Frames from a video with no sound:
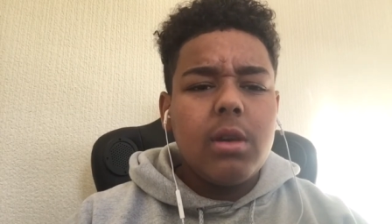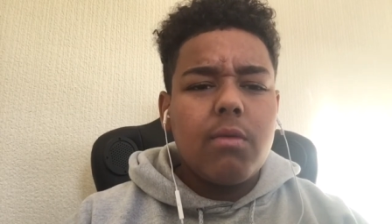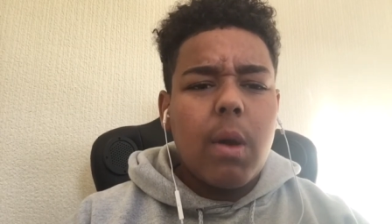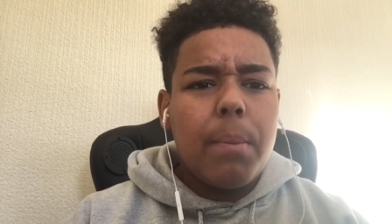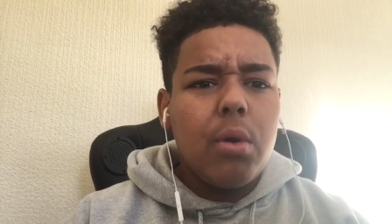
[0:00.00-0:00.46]

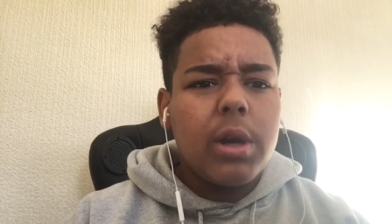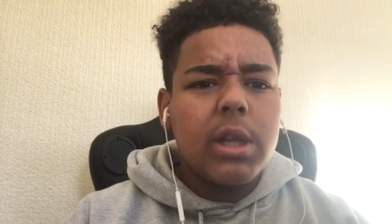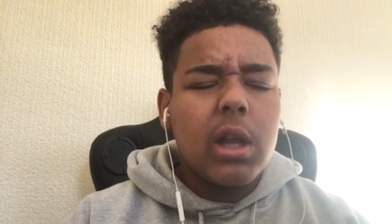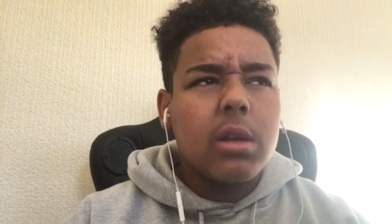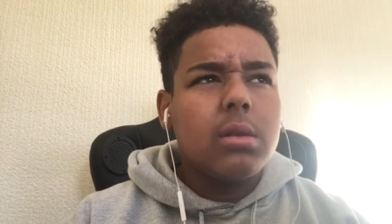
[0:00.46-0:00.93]

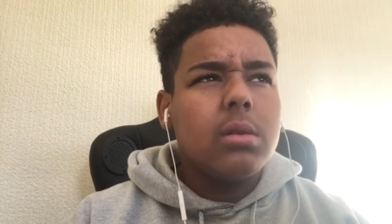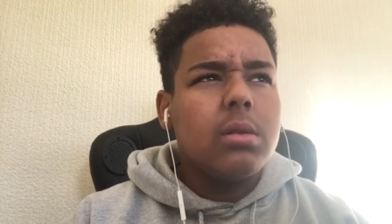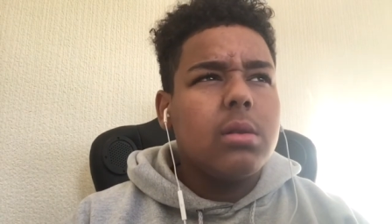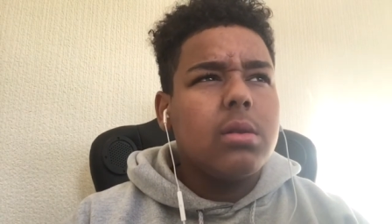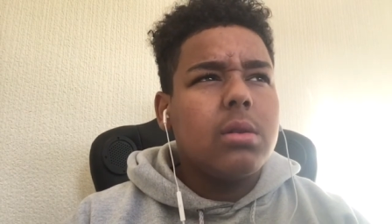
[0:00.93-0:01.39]
reported like
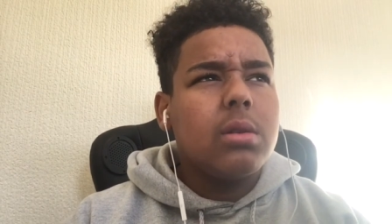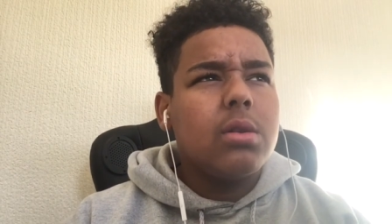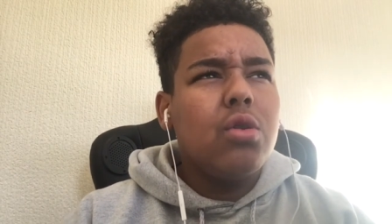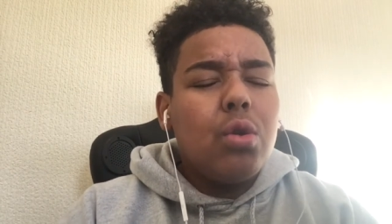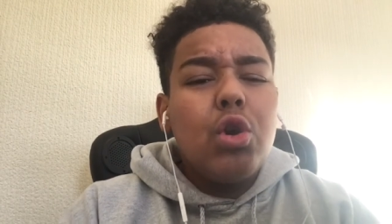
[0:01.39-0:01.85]

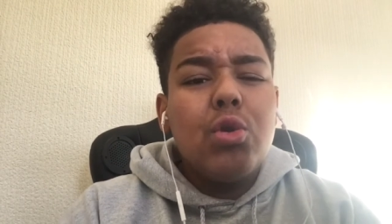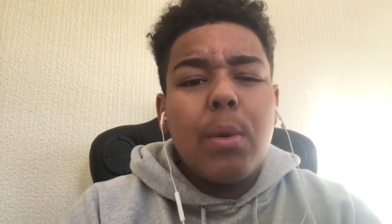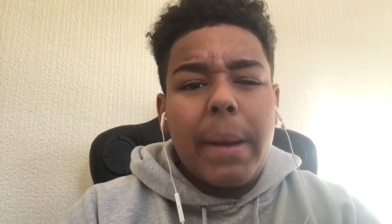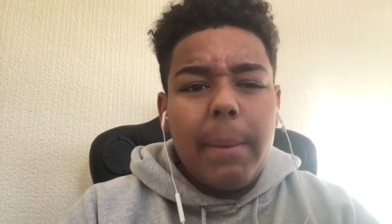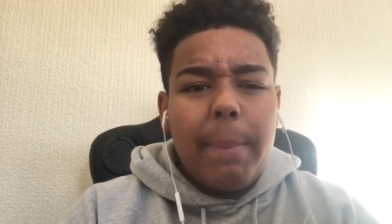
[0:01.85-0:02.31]
who who
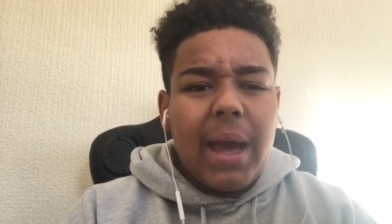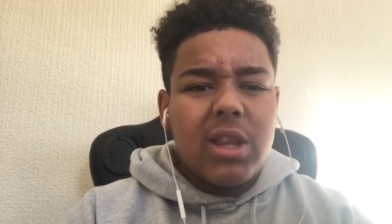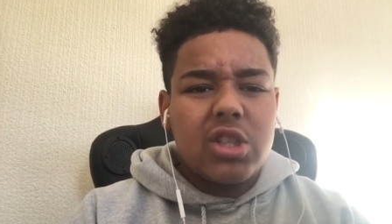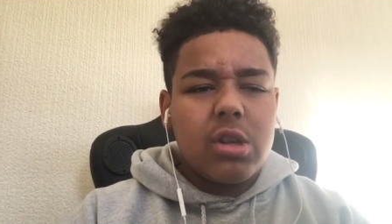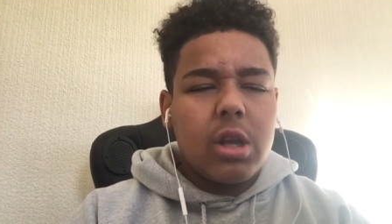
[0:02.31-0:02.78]
will play better
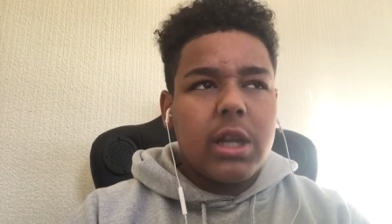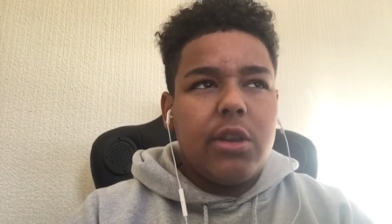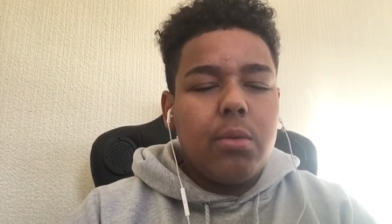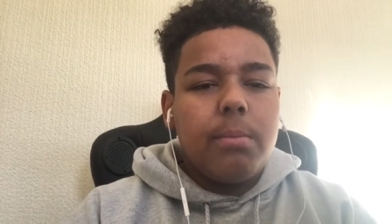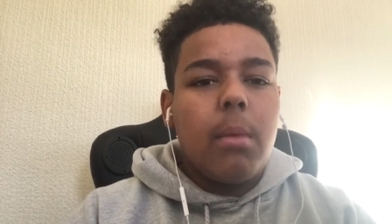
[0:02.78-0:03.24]
than
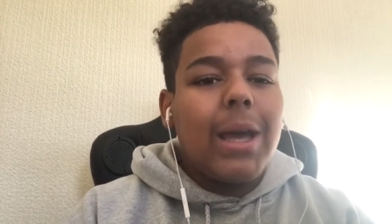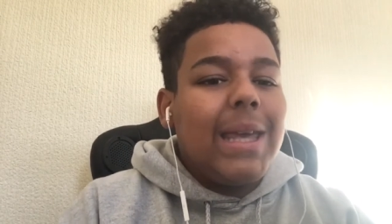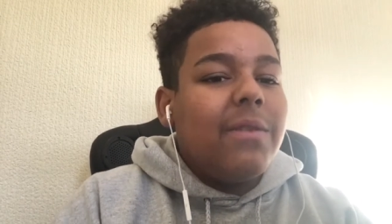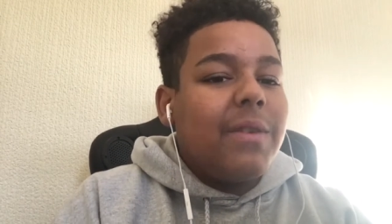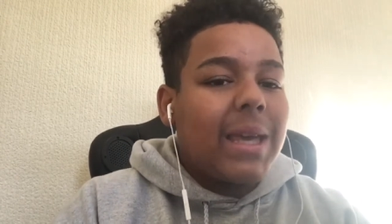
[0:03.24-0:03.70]
Schneiderlin, who might
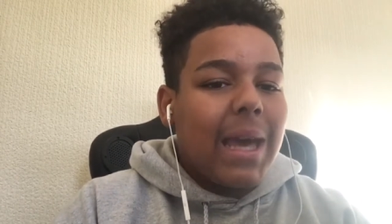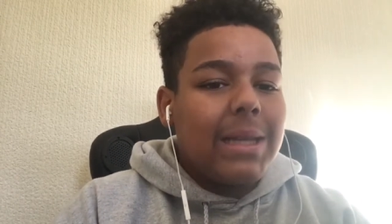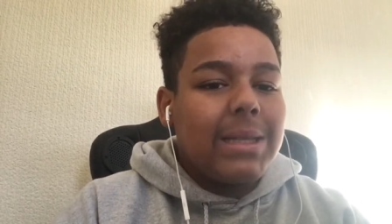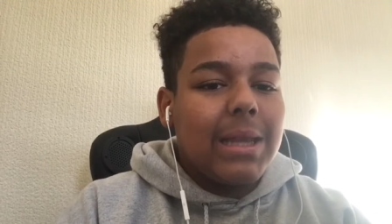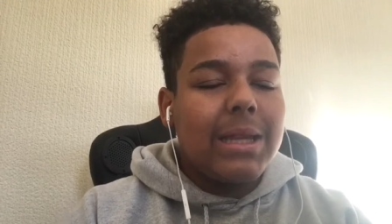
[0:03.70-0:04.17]
even get
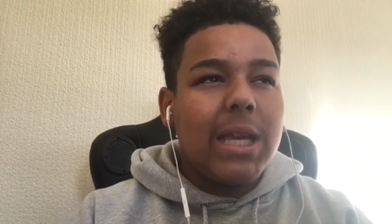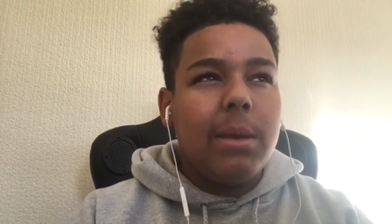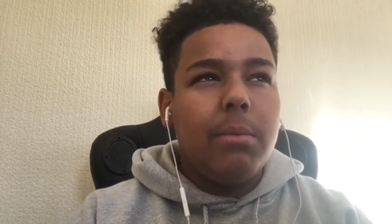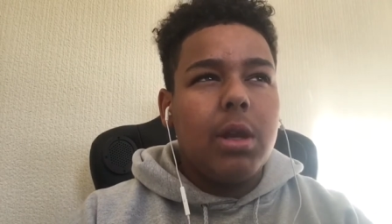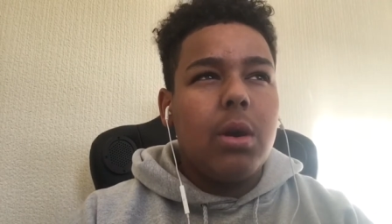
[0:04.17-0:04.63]
into the
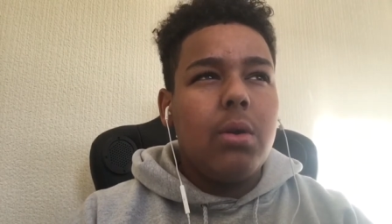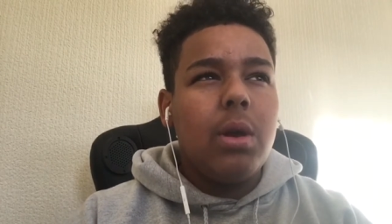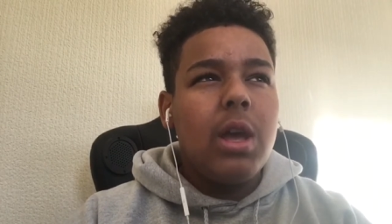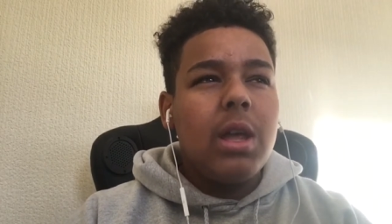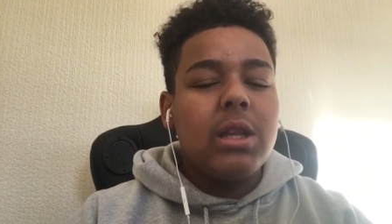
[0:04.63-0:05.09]
team. You know,
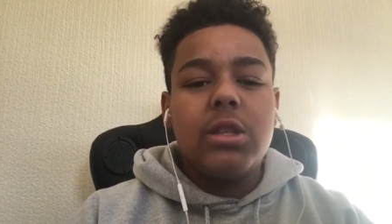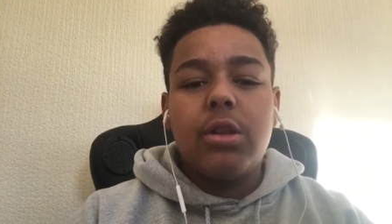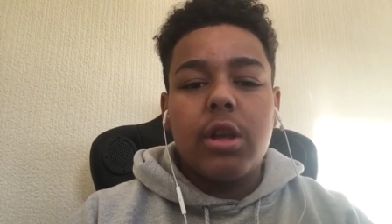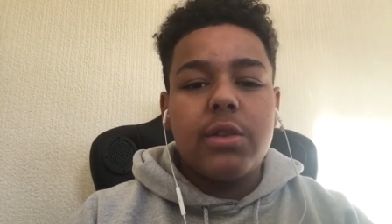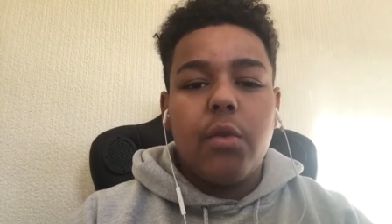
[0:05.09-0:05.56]
there's
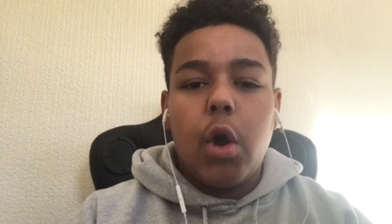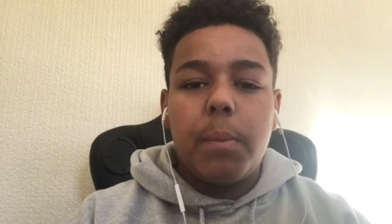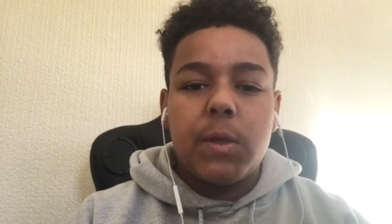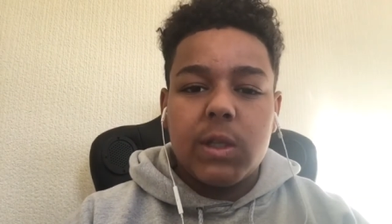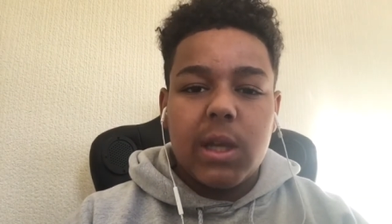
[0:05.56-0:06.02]
lots of
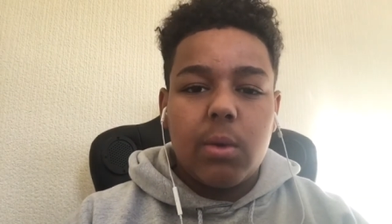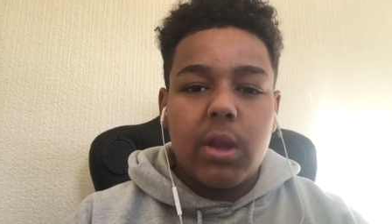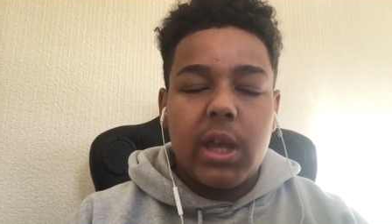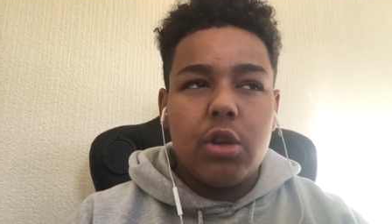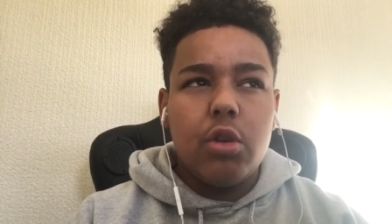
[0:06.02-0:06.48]
options out
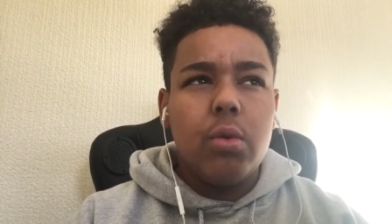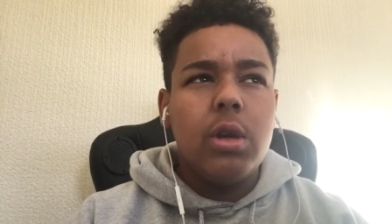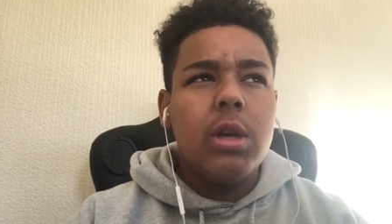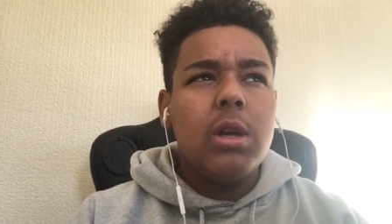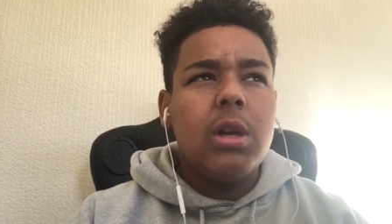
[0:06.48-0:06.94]
there who
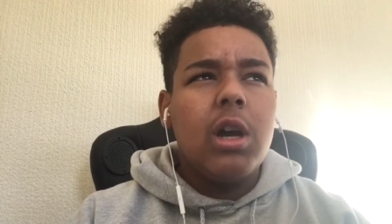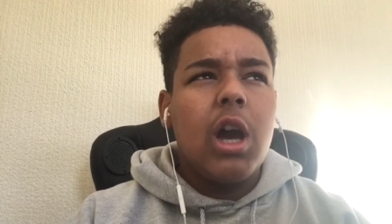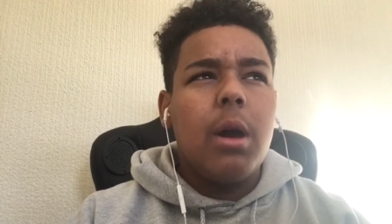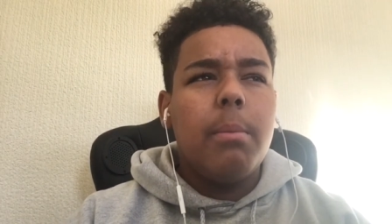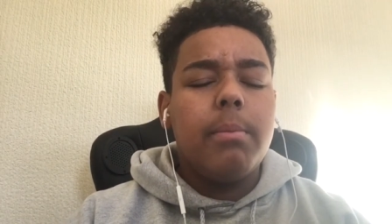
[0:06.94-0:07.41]

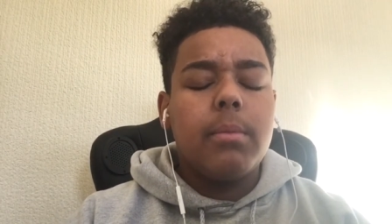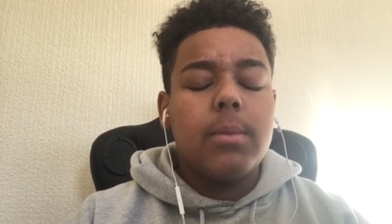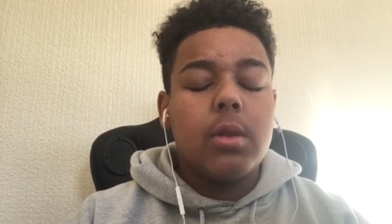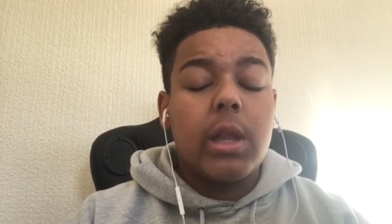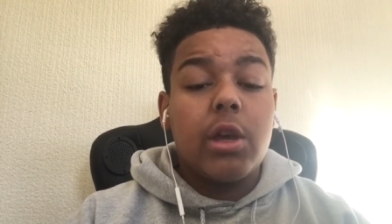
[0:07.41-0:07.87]
um,
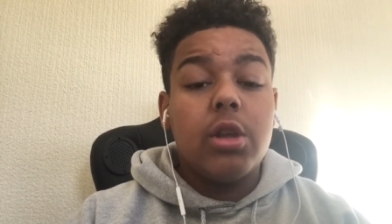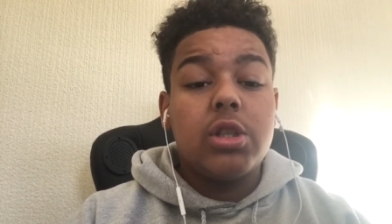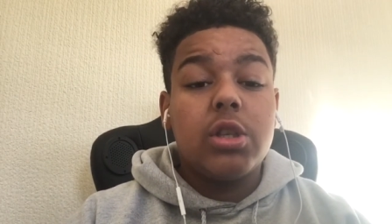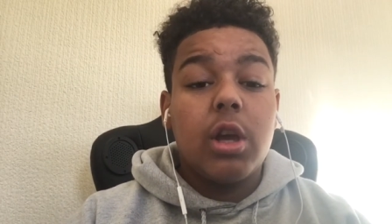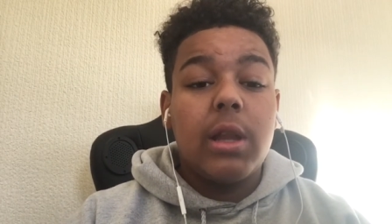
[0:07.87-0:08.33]
they
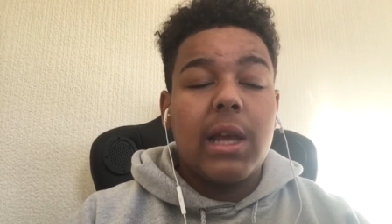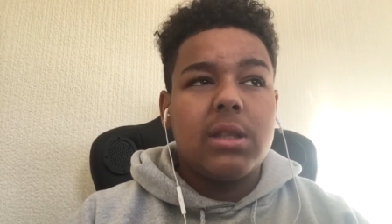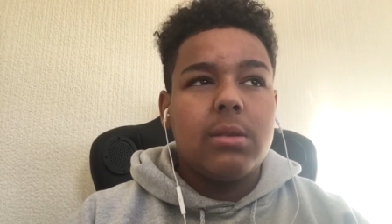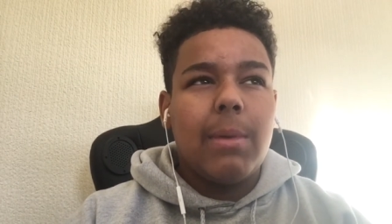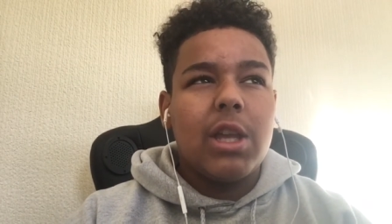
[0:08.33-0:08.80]
could sign,
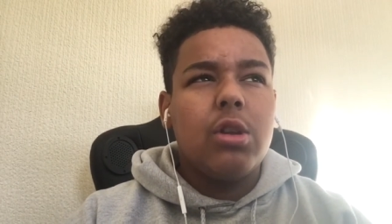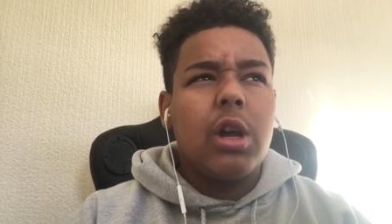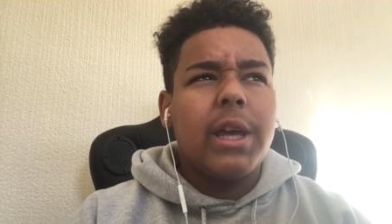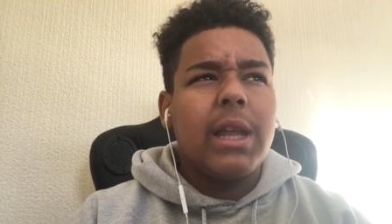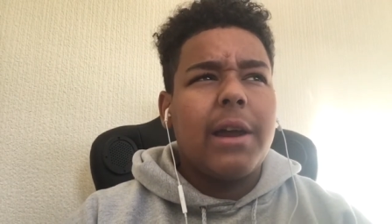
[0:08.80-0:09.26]
as Man
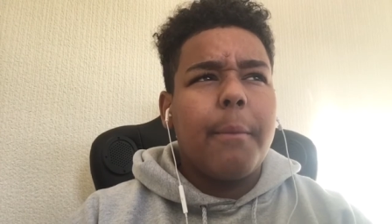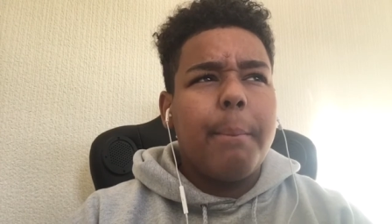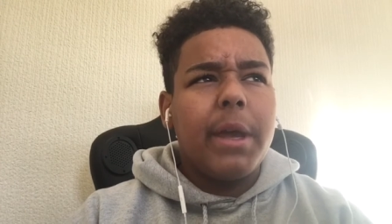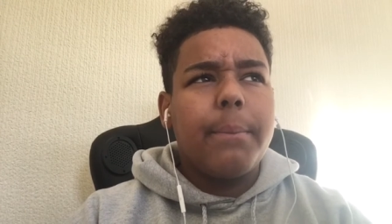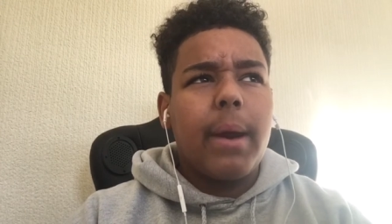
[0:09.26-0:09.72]
United are a
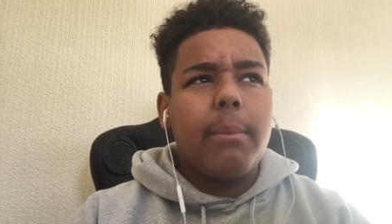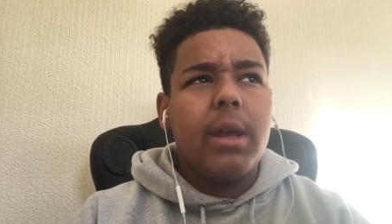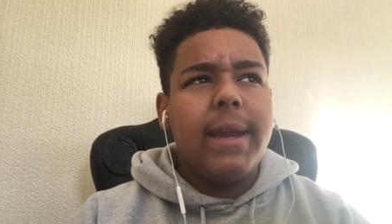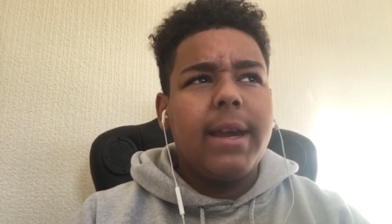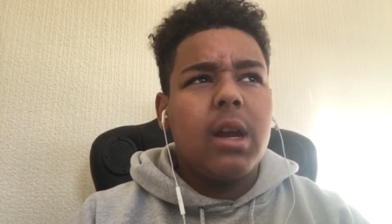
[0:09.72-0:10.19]
big
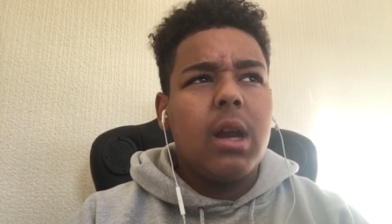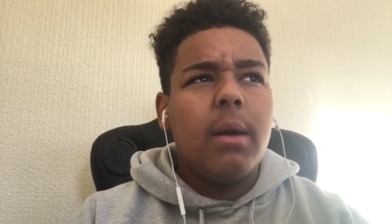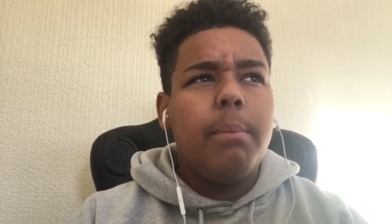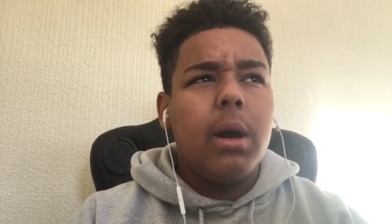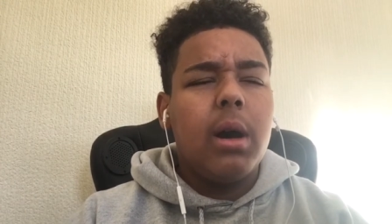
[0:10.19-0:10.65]
Premier League
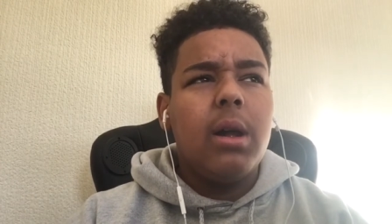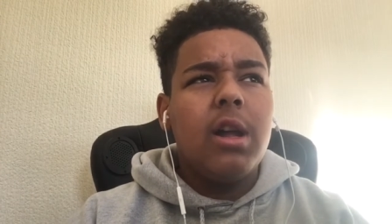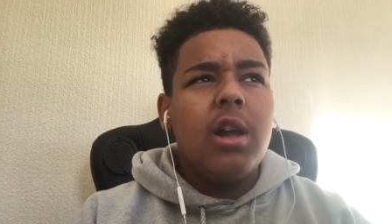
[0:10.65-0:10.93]
club, but